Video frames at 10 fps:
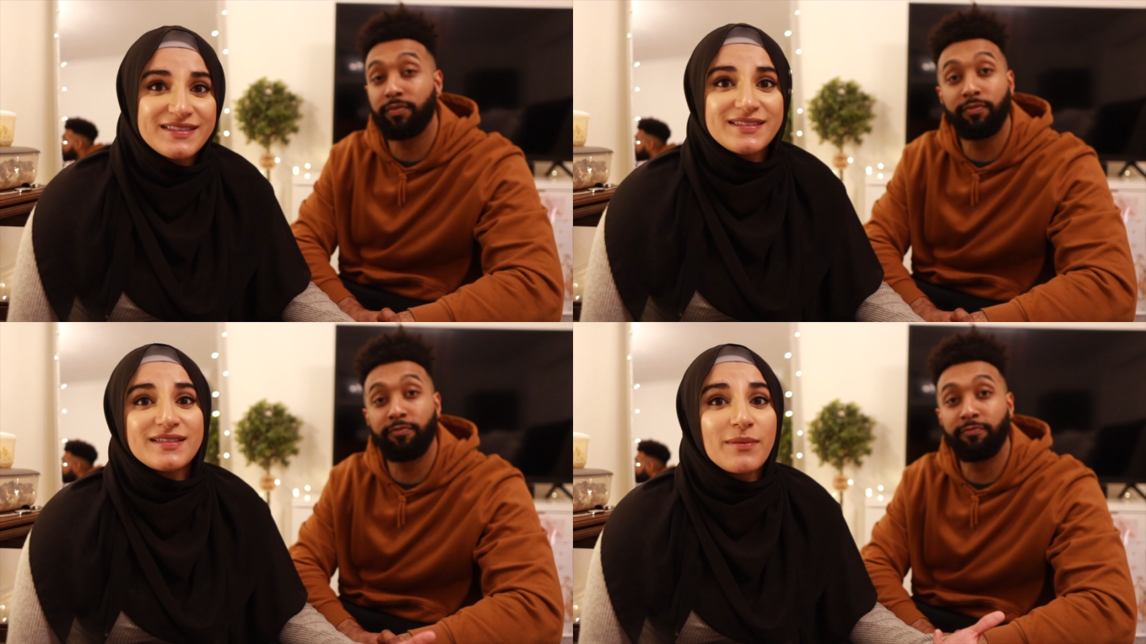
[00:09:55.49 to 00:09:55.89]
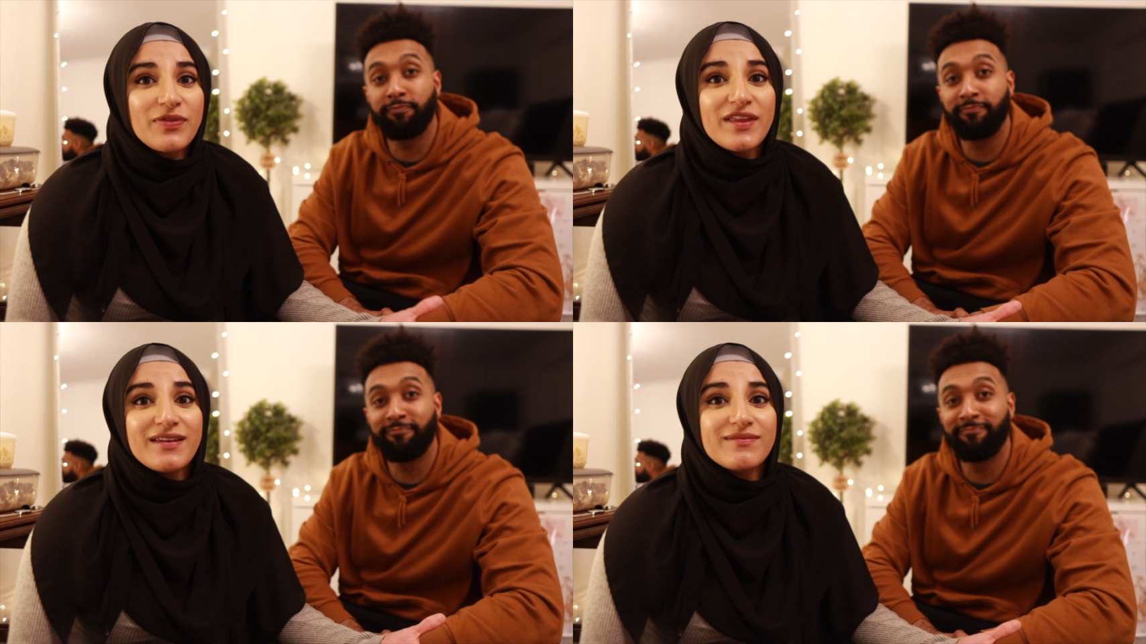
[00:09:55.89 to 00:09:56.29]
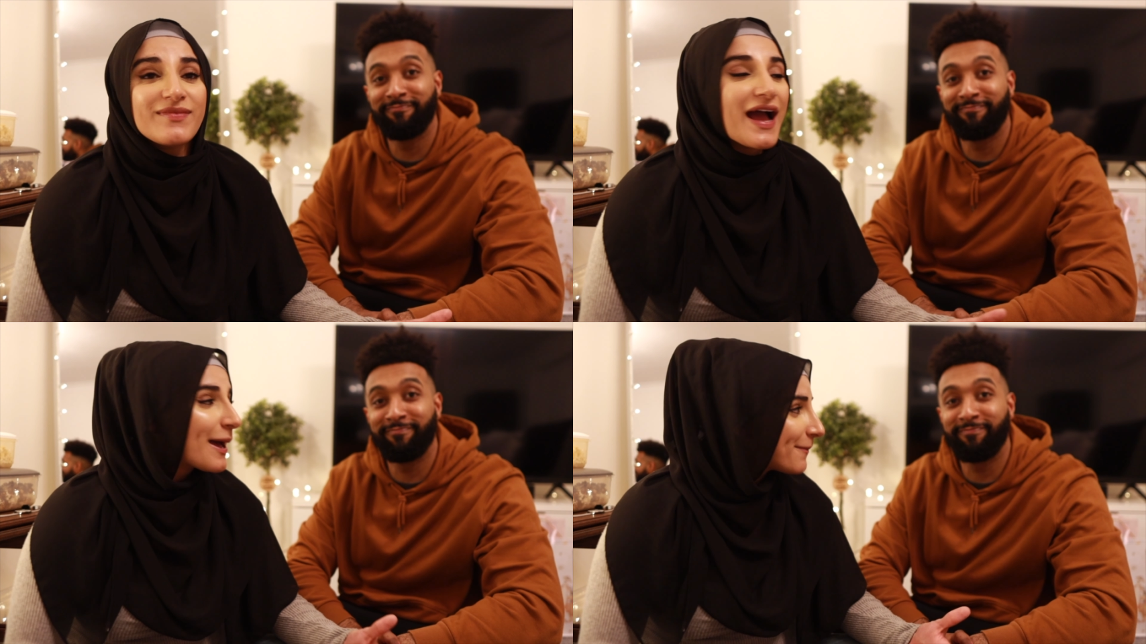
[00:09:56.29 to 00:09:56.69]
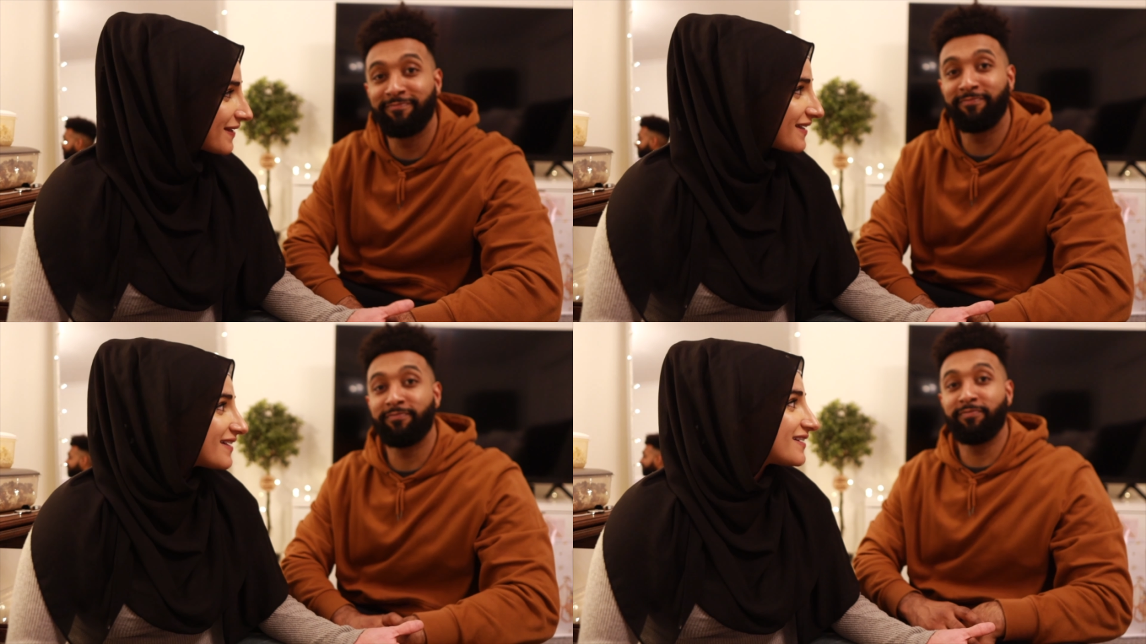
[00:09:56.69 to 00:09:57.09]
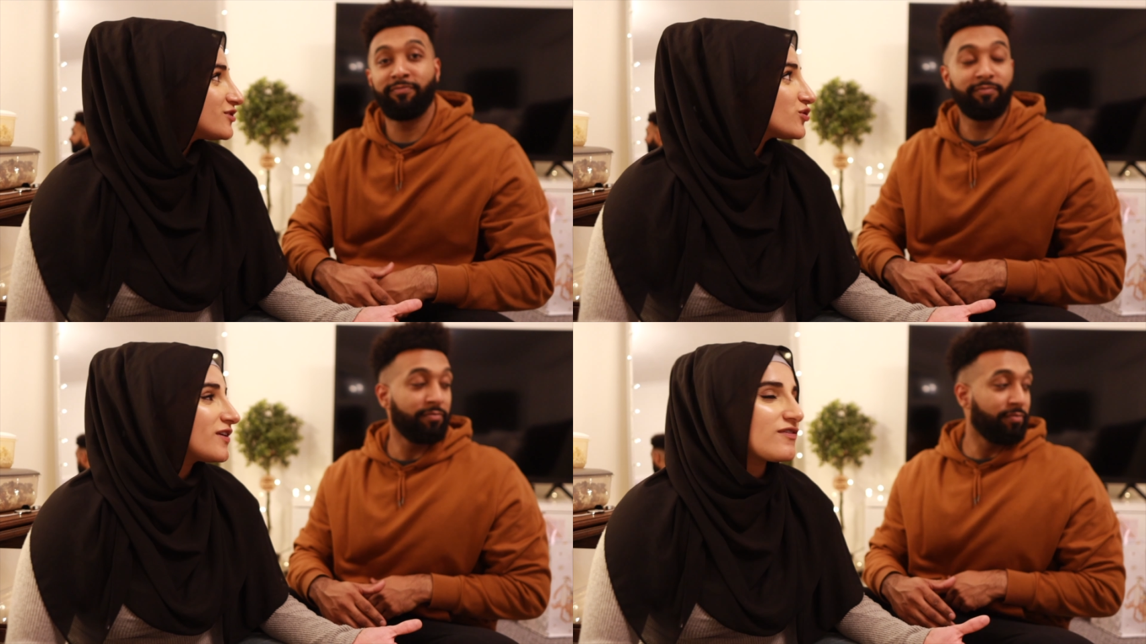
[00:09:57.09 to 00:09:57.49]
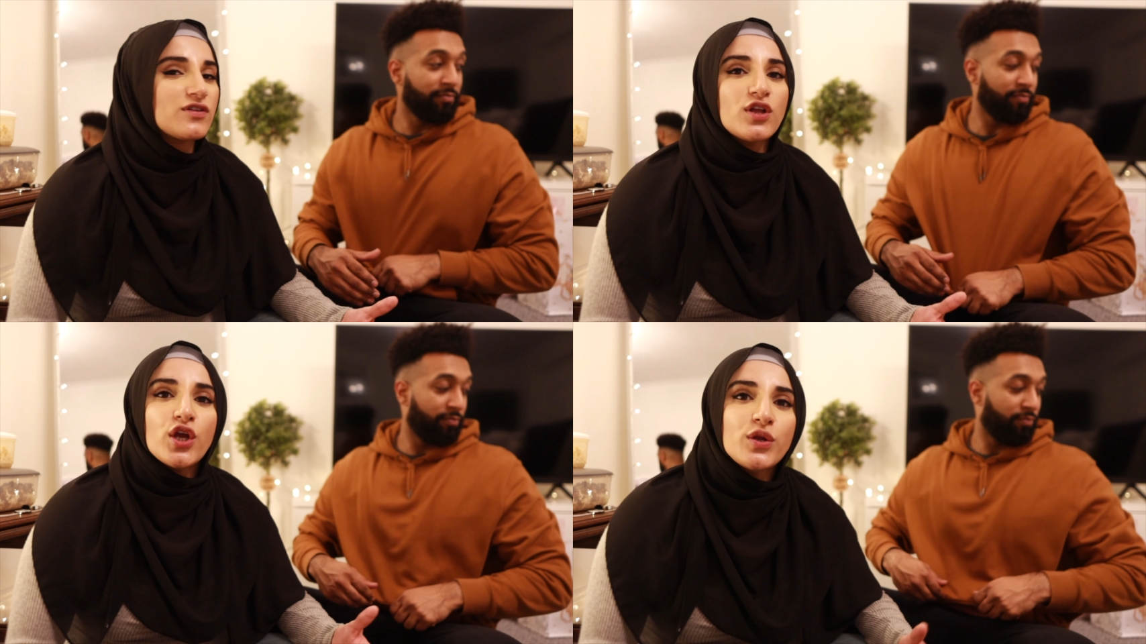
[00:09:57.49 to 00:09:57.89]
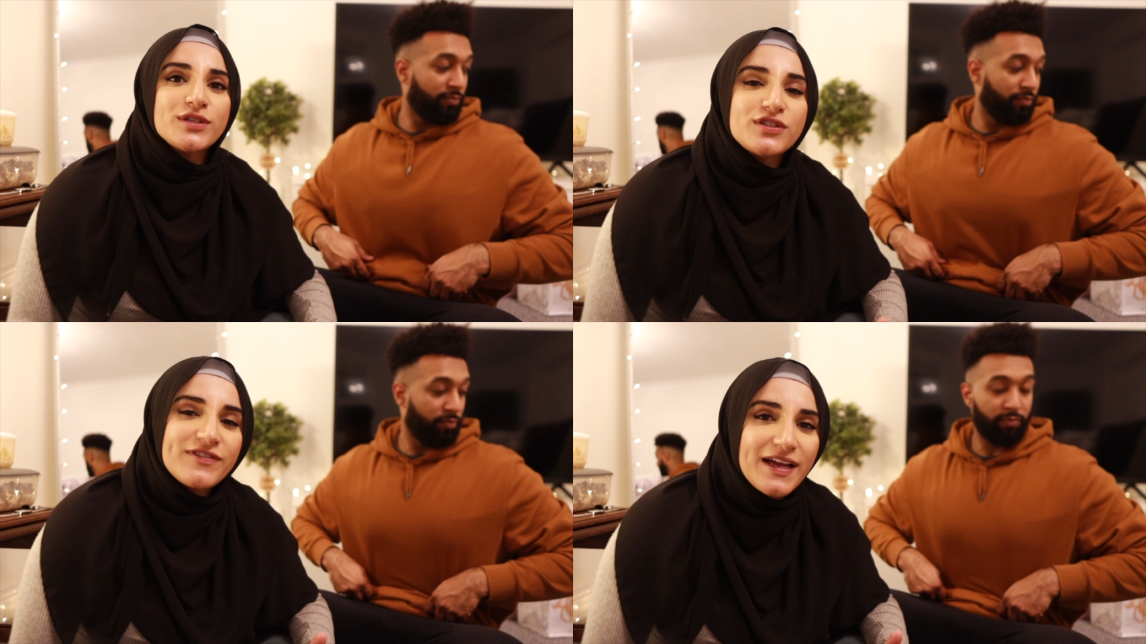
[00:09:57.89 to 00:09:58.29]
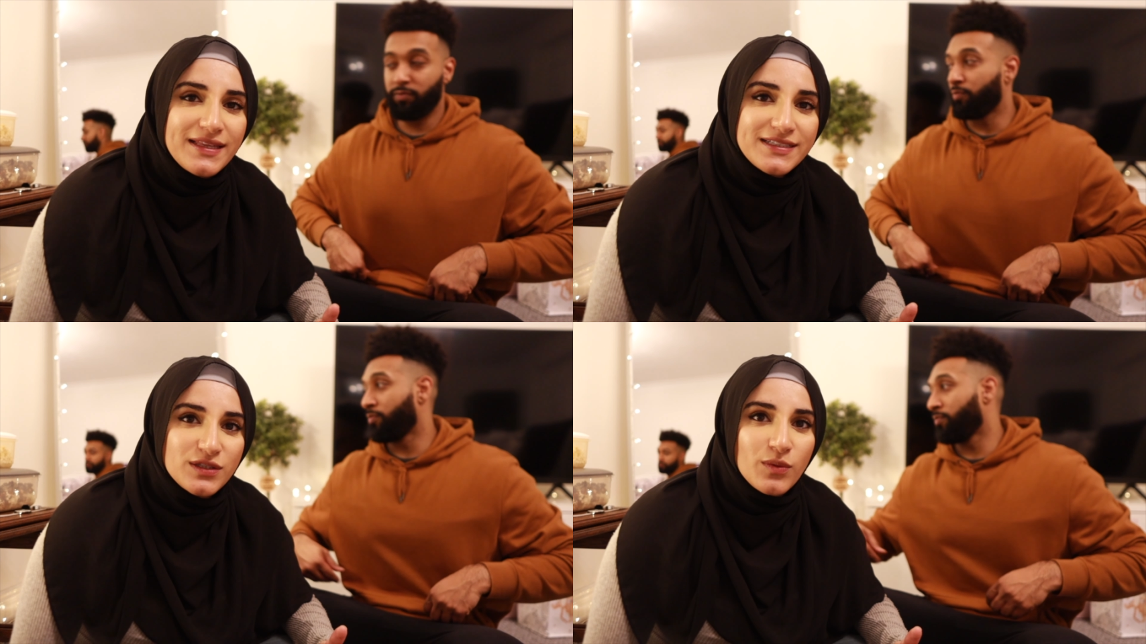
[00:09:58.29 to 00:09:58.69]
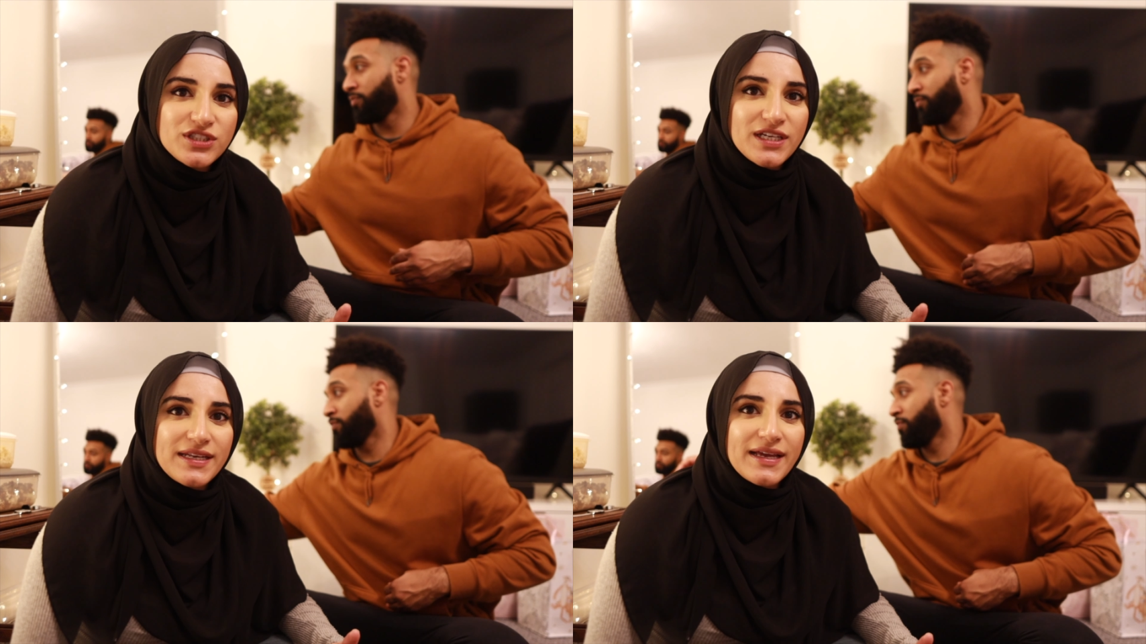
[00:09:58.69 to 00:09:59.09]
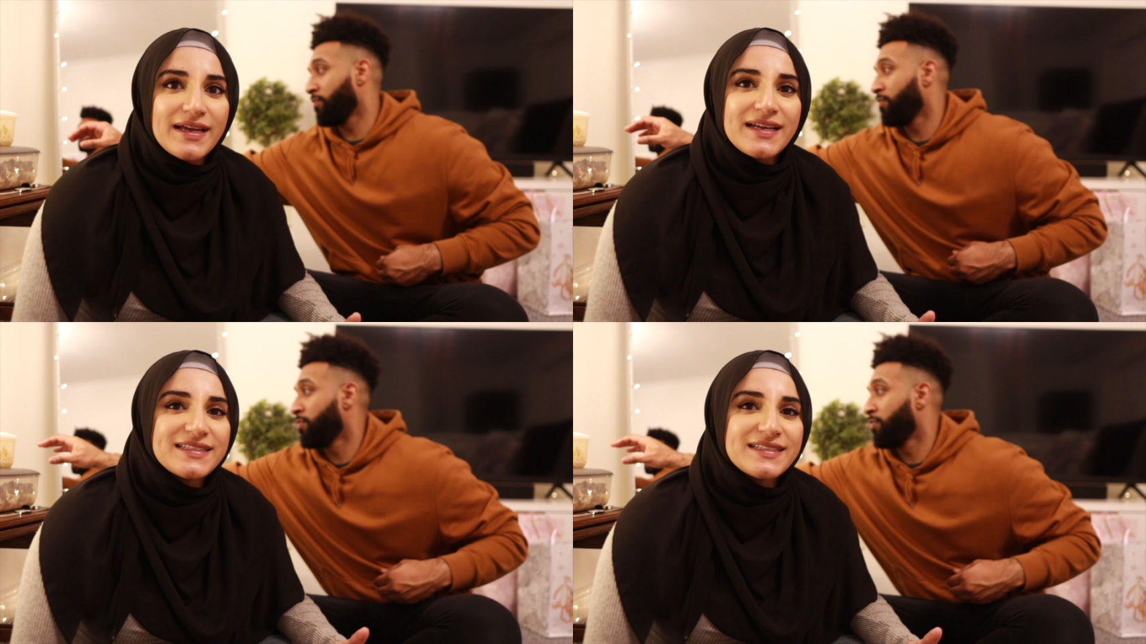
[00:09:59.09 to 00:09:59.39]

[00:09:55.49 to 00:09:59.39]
Speaker 1: Something happy and joyful. You know what Sufyan likes to watch at night?